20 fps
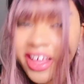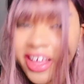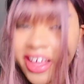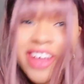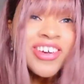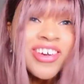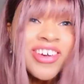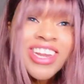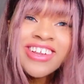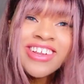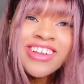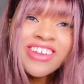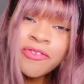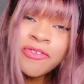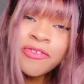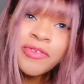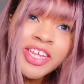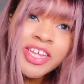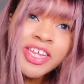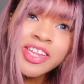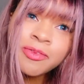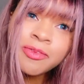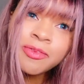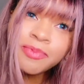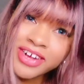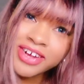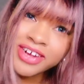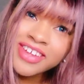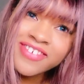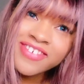I want a Japanese
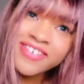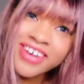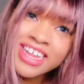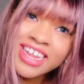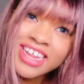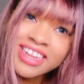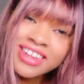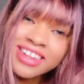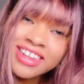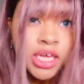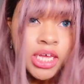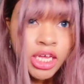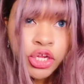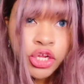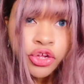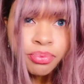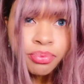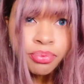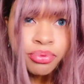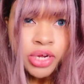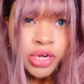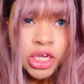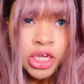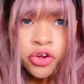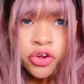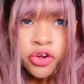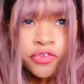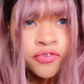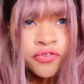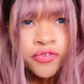boyfriend. Can you bring
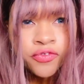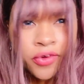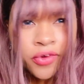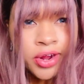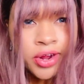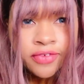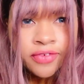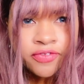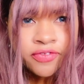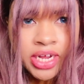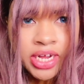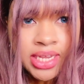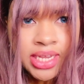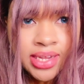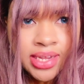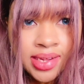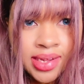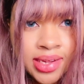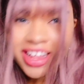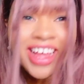your foreign friends?